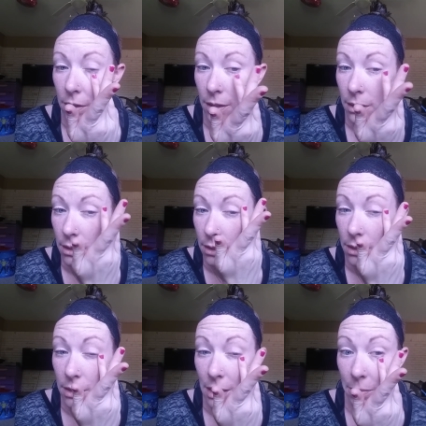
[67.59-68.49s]
the
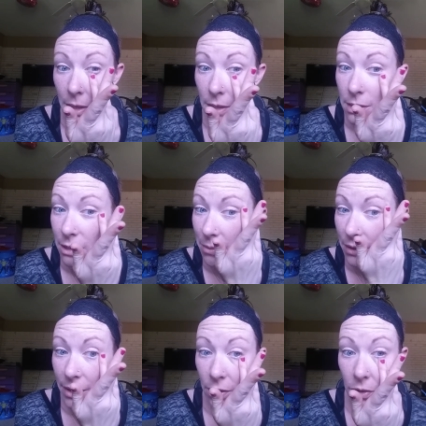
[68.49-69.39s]
deepness of my
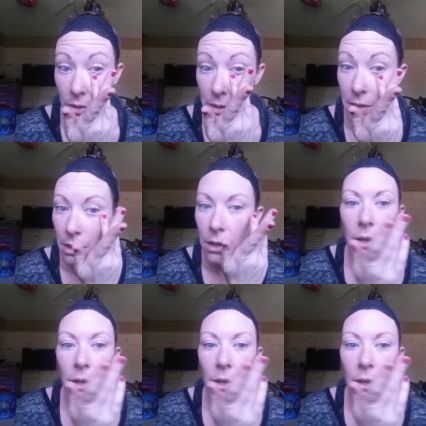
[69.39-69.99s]
wrinkles.